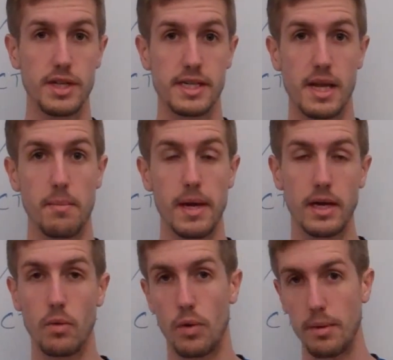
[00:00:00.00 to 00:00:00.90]
they say
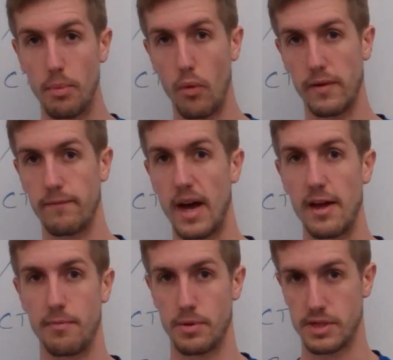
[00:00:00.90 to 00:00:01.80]
make it
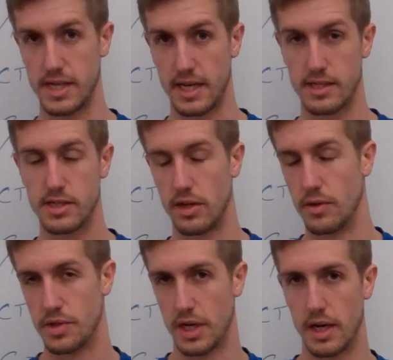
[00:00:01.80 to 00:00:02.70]
1.5%
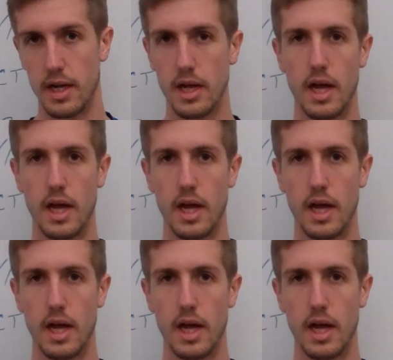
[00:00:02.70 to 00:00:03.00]
solution